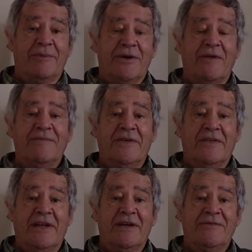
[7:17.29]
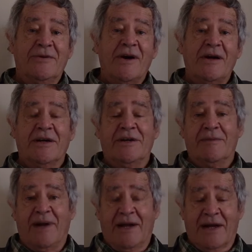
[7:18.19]
But obviously, if you are going to
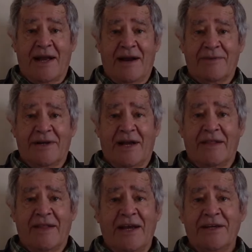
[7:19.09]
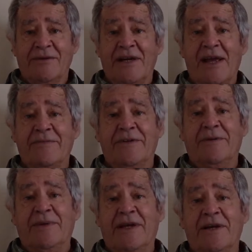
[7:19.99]
buy a camera like that, you're
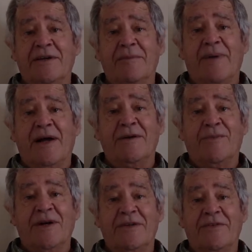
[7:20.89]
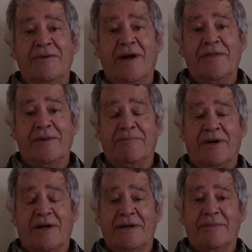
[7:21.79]
inevitably going to buy one or two other
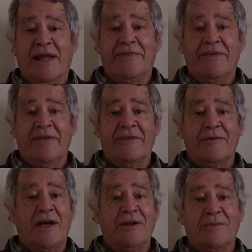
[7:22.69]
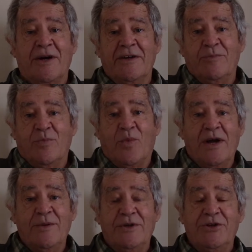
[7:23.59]
prime lenses, or otherwise,
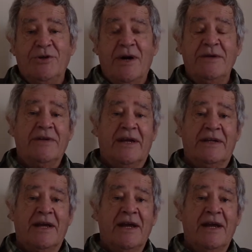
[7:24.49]
why would you own it?